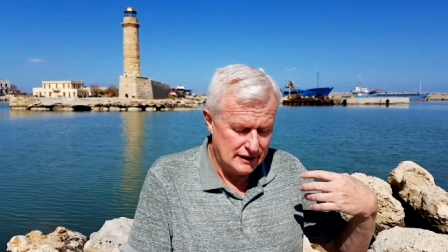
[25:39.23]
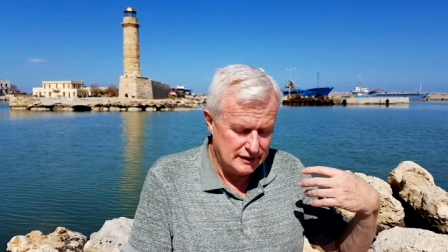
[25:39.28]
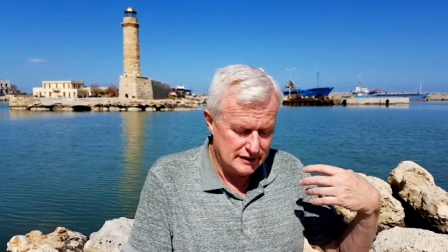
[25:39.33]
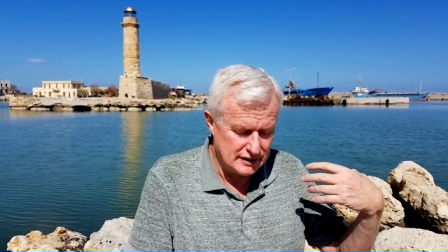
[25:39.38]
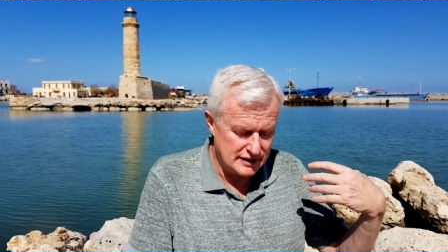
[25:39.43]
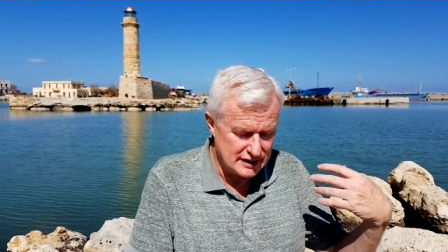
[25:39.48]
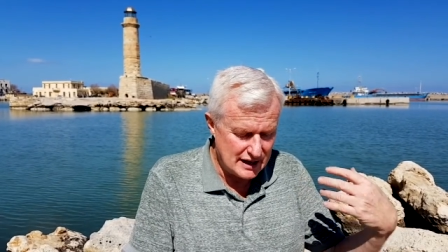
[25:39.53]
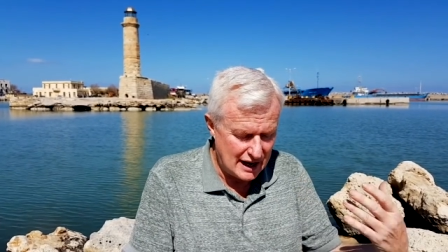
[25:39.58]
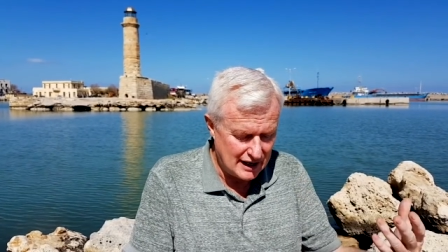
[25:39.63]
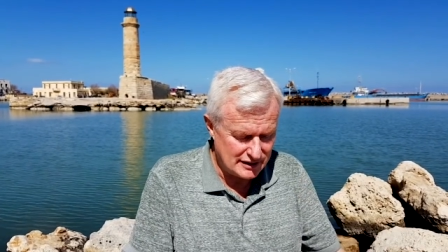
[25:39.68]

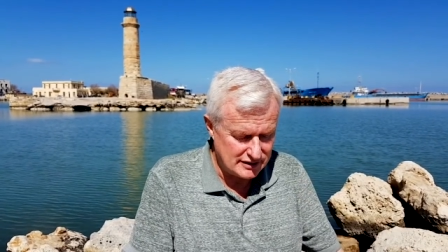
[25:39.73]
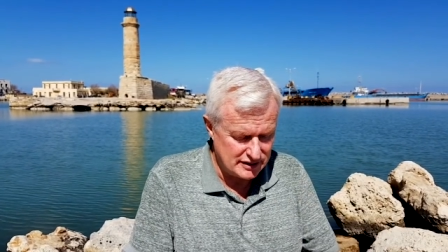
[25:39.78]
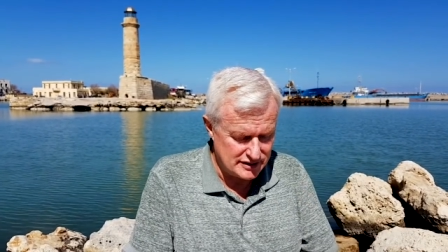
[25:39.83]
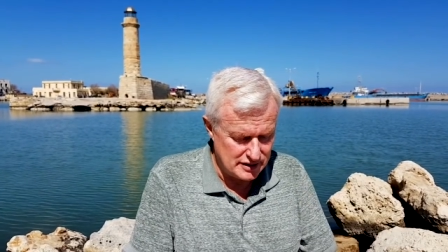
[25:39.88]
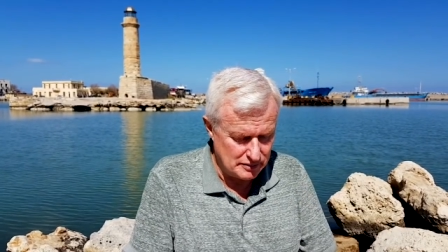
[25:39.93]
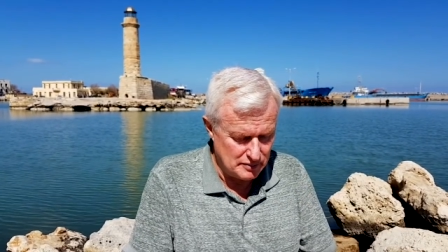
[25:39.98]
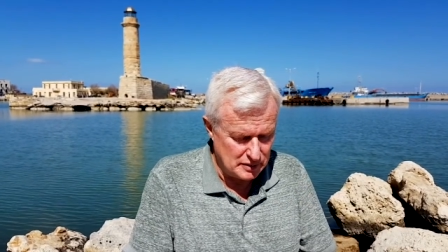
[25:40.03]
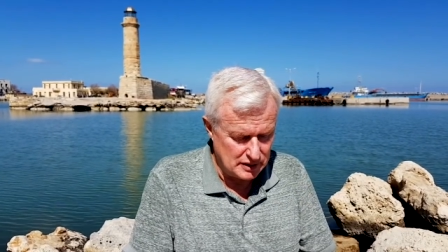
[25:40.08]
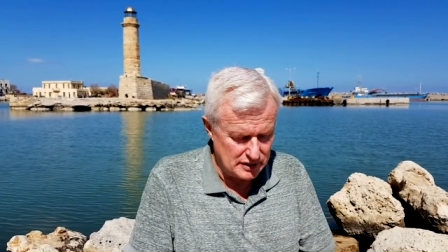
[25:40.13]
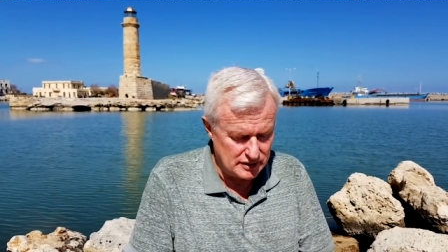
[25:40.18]

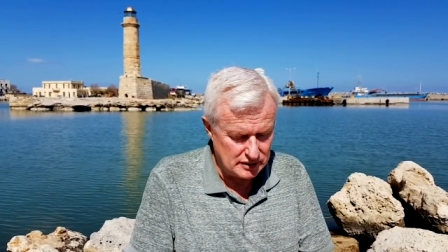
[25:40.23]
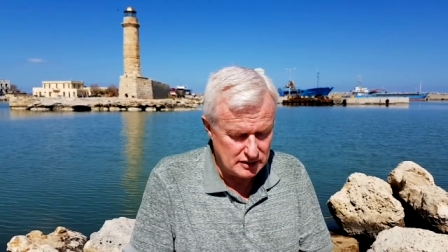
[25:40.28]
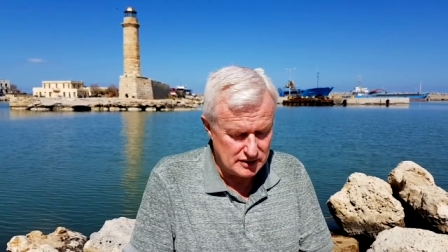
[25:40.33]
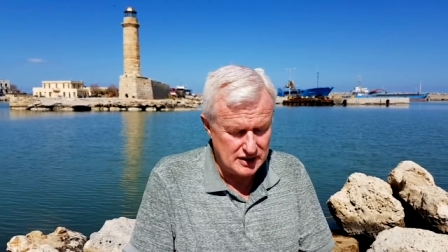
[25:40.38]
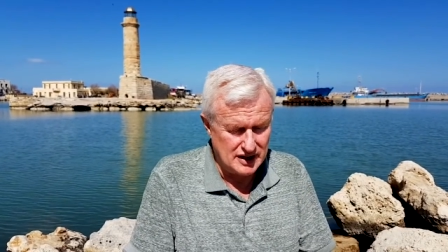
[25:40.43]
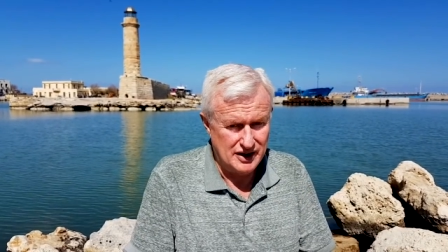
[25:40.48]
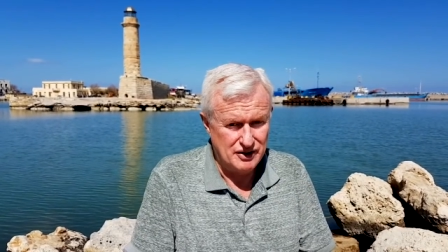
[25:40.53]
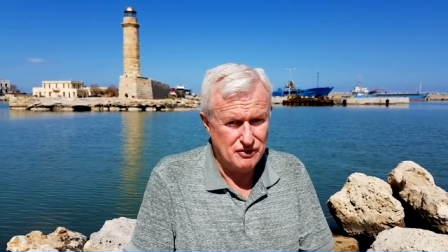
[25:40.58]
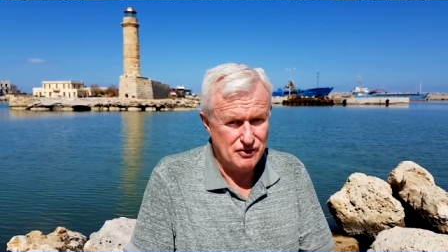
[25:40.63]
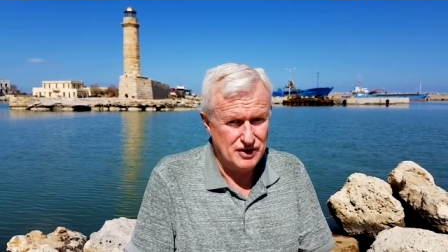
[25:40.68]
didactism and,
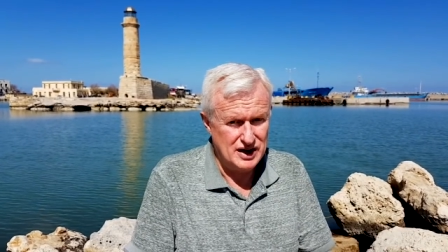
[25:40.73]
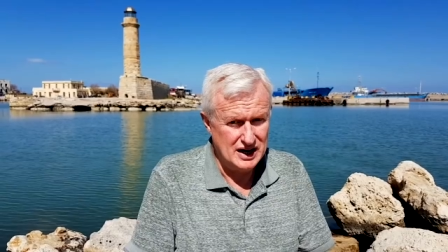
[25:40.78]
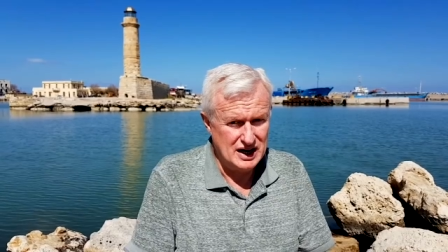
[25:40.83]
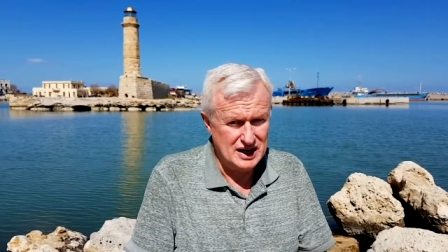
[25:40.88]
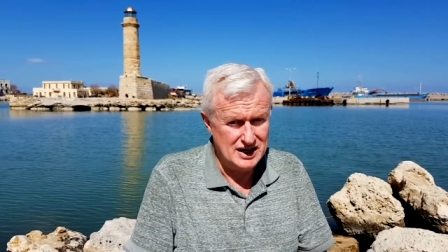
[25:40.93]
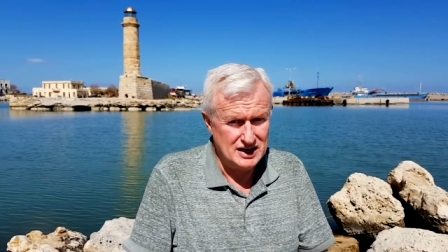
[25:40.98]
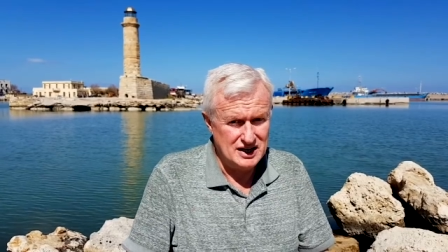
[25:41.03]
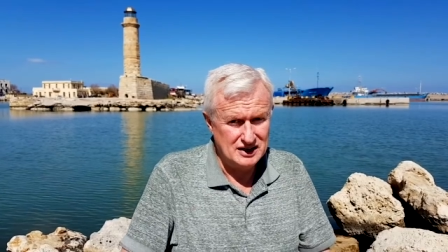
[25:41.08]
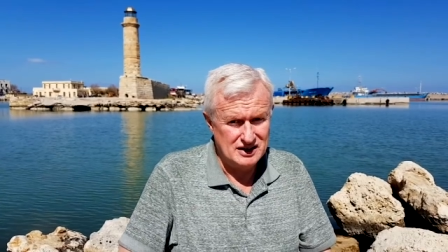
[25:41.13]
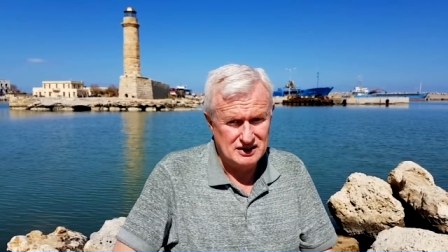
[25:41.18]
and
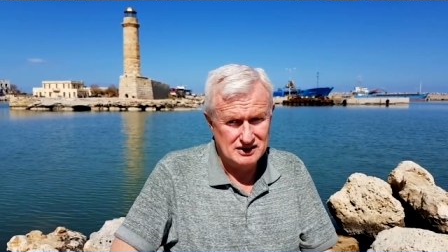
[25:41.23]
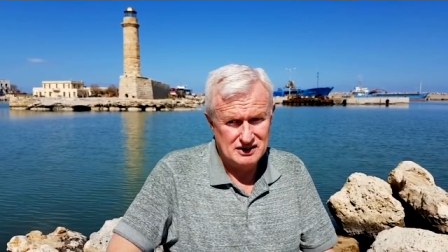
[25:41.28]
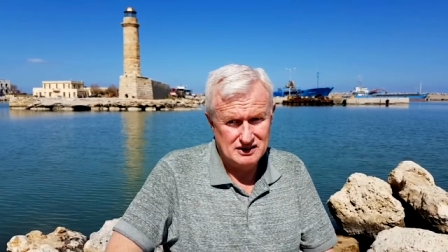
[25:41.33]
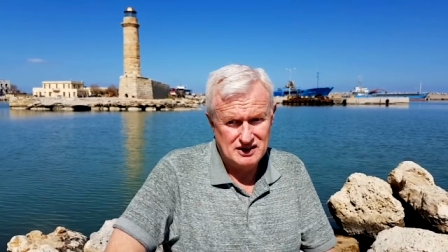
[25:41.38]
really